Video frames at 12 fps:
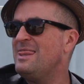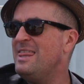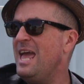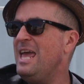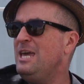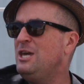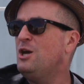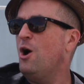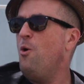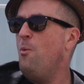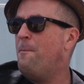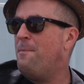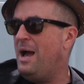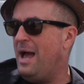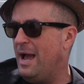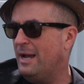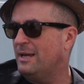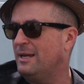They go
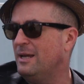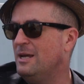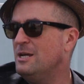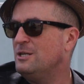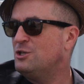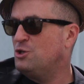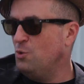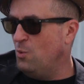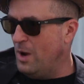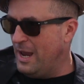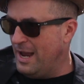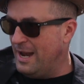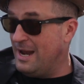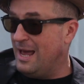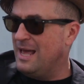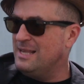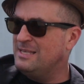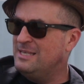back to, to when
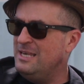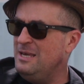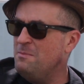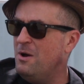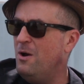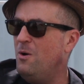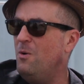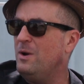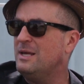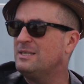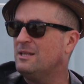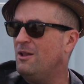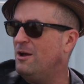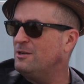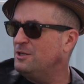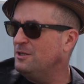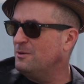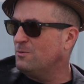Zemo yes. is
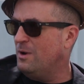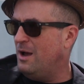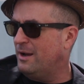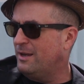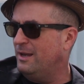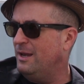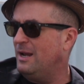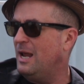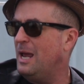launching the rocket, yes.